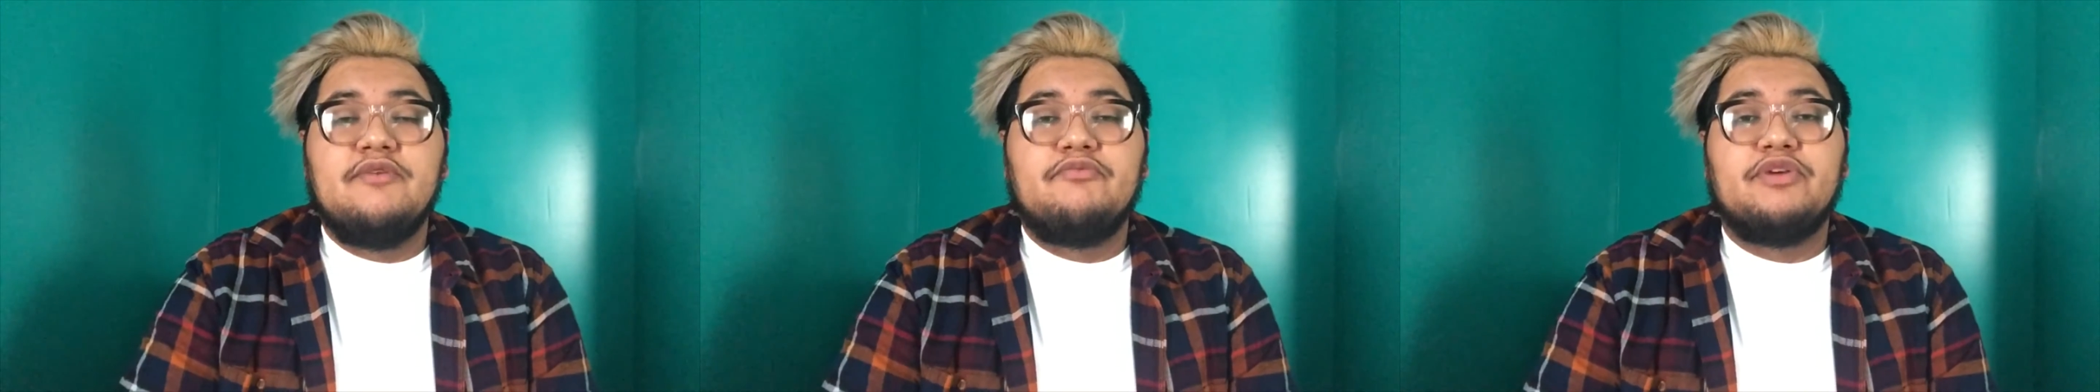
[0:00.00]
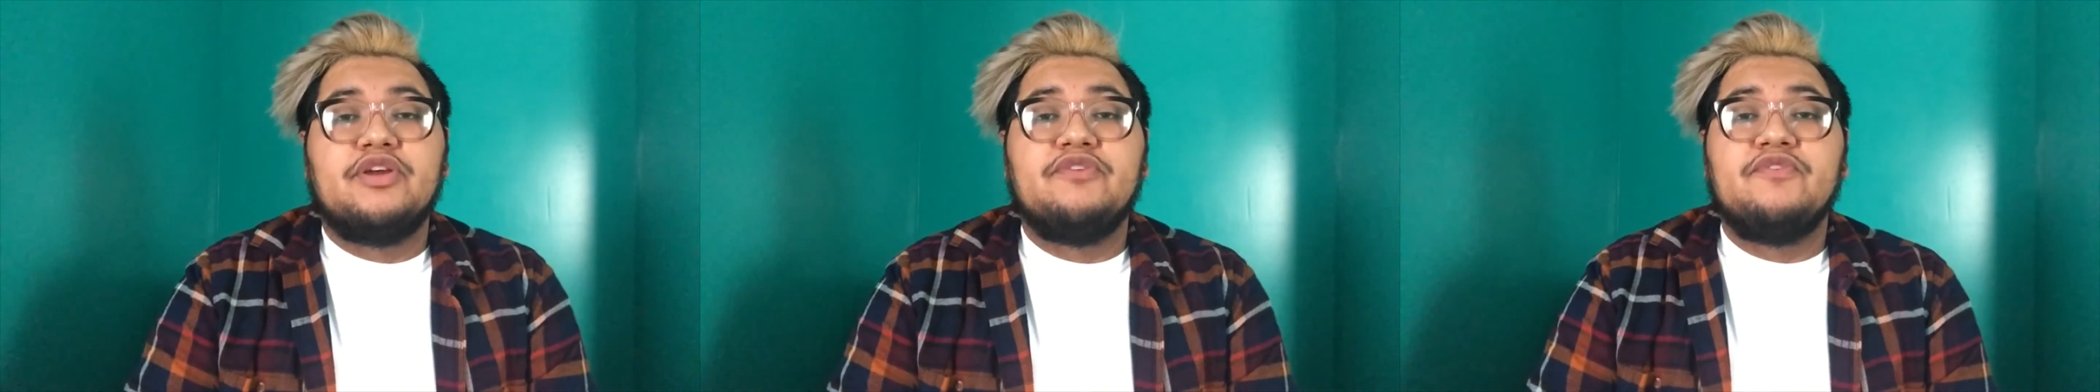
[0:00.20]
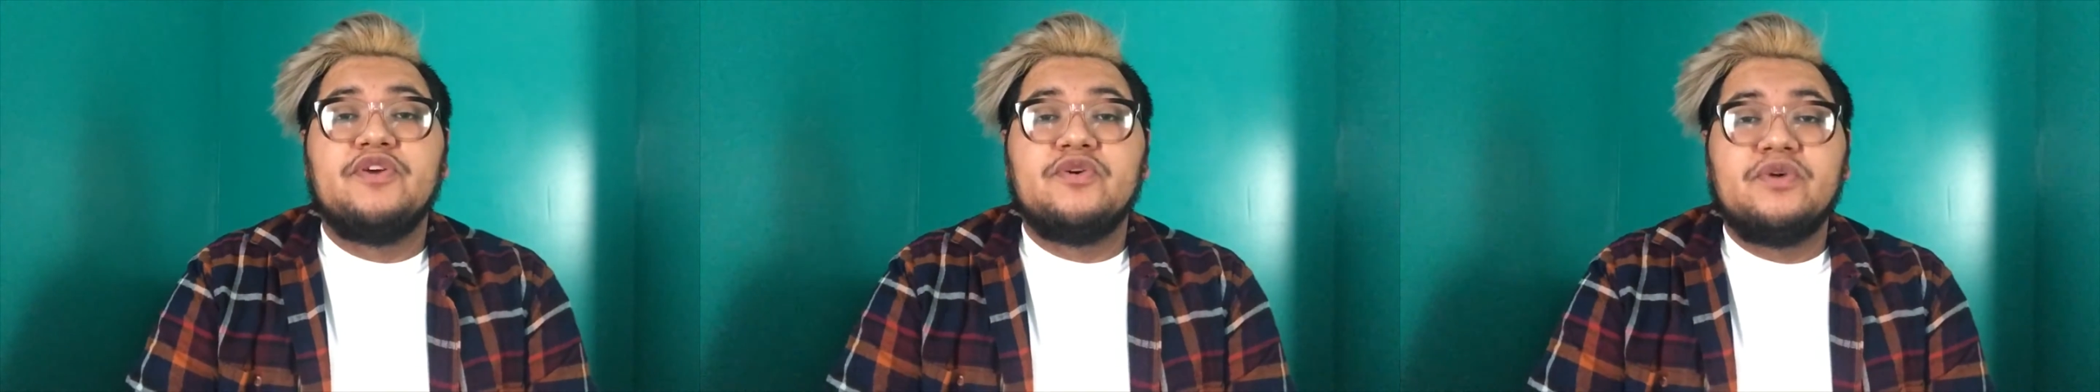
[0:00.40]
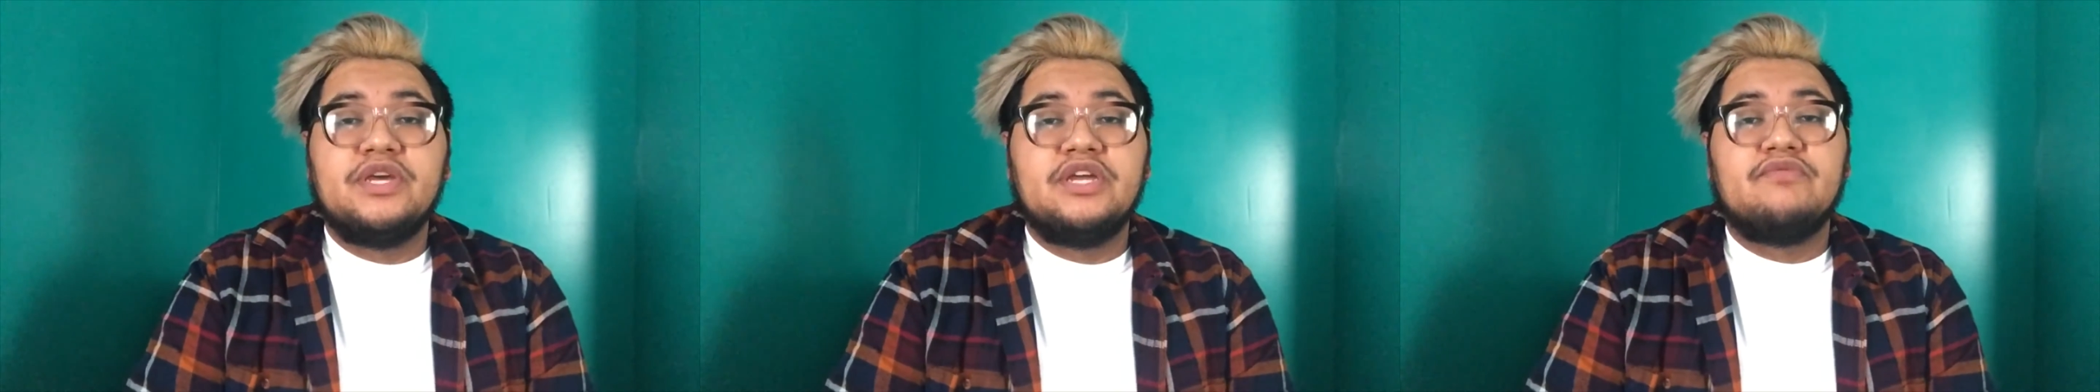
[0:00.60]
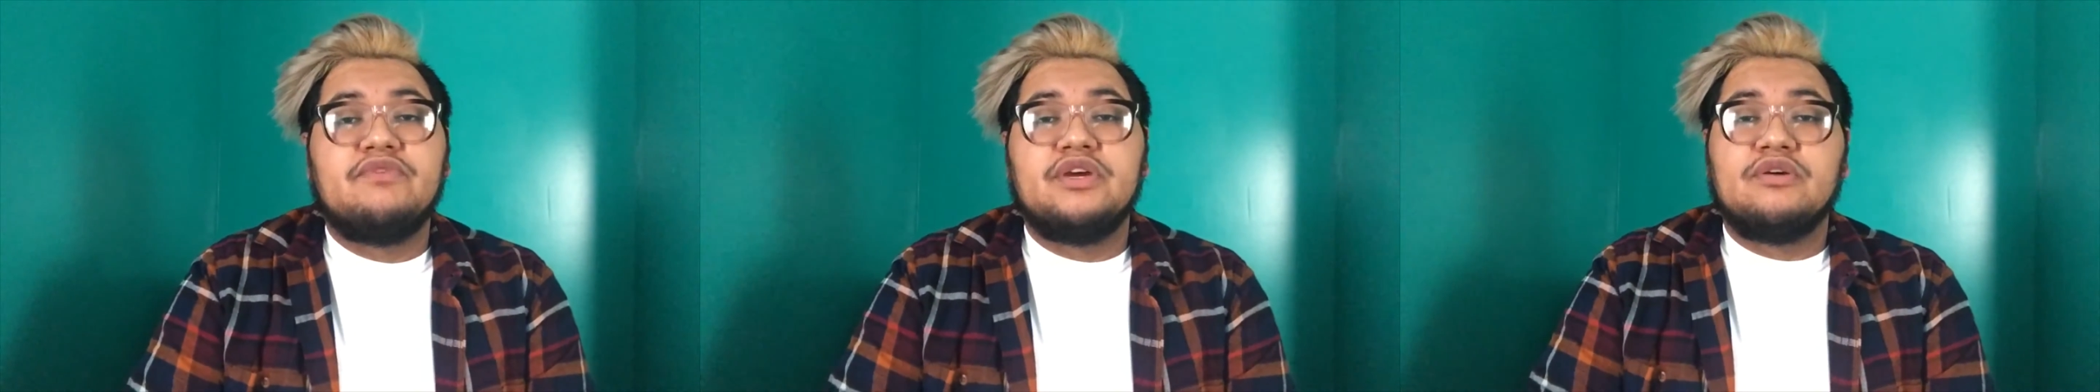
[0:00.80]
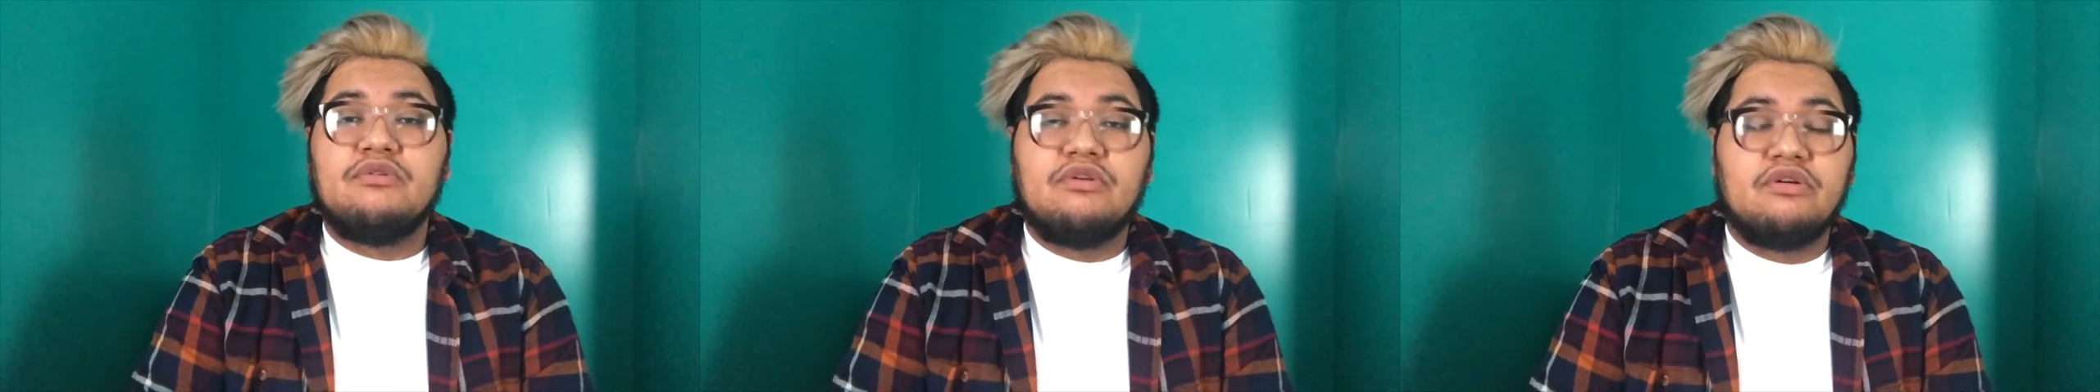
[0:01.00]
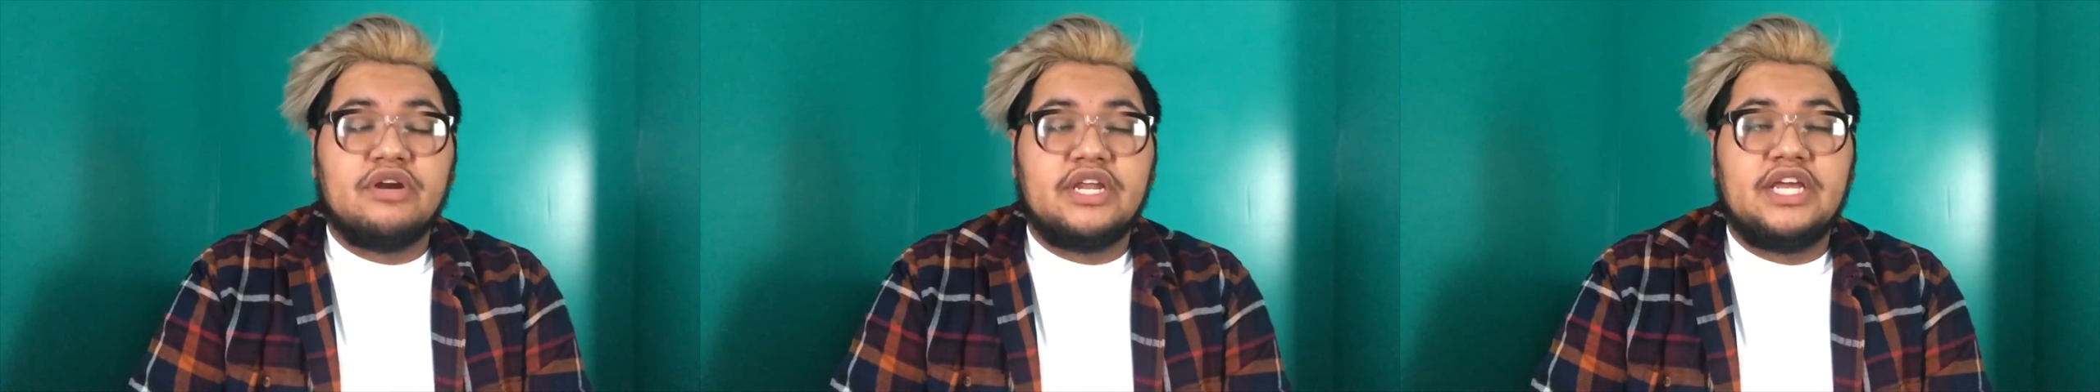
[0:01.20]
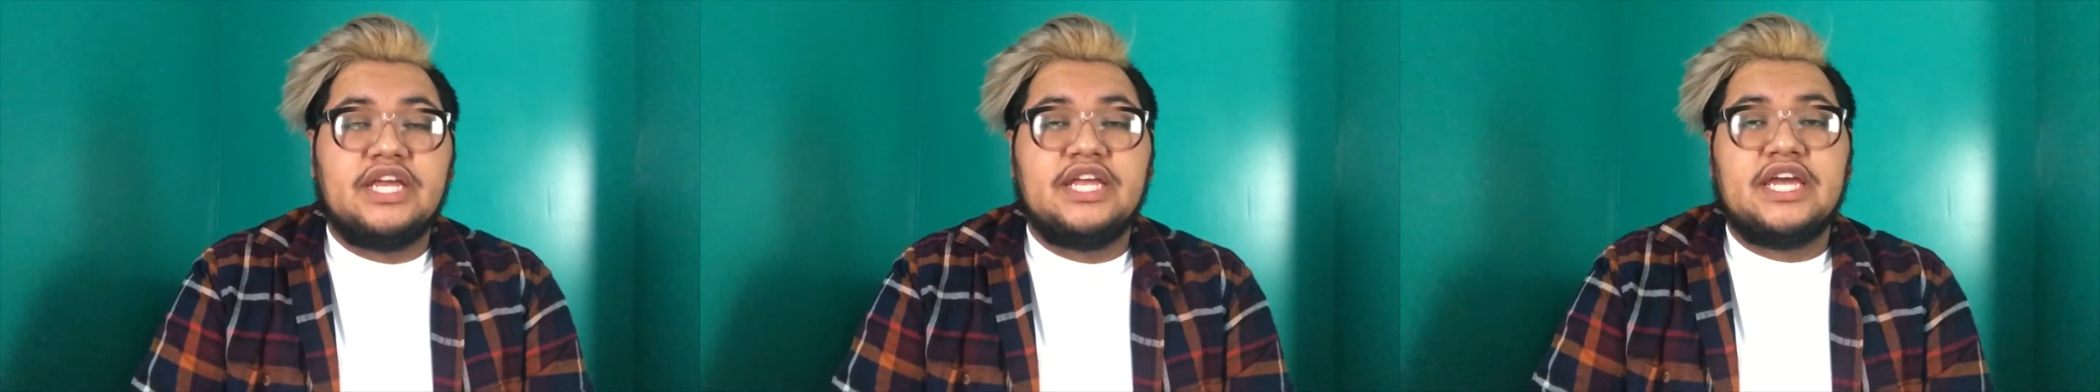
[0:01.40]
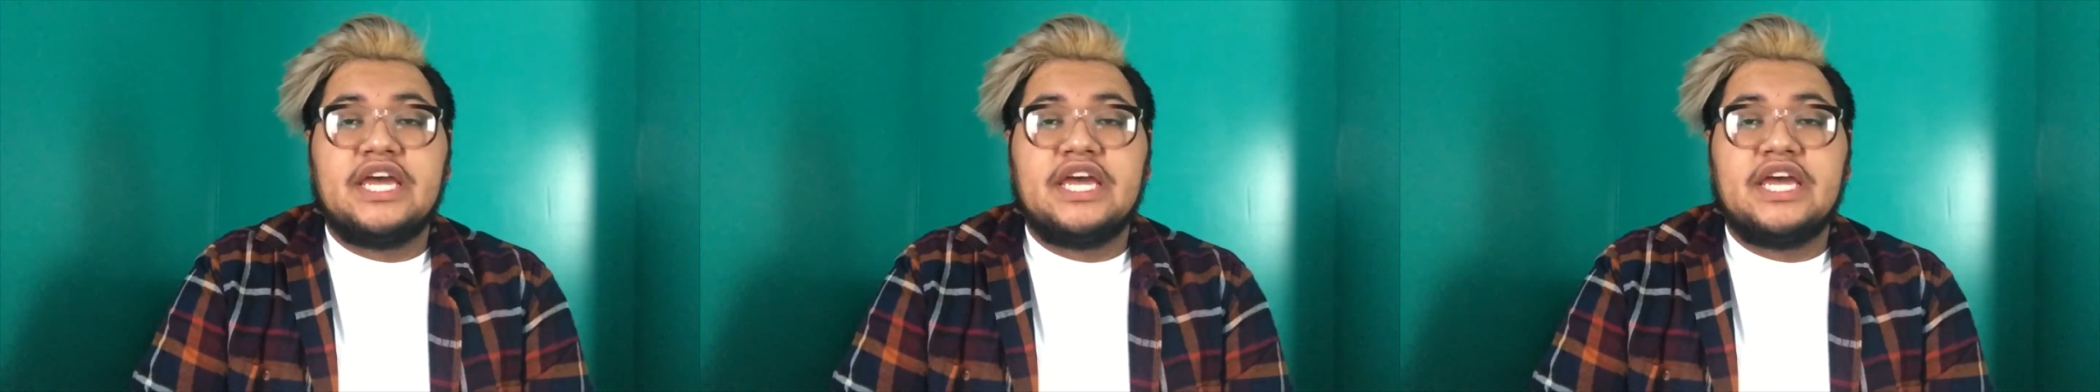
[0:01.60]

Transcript: previewing, recording,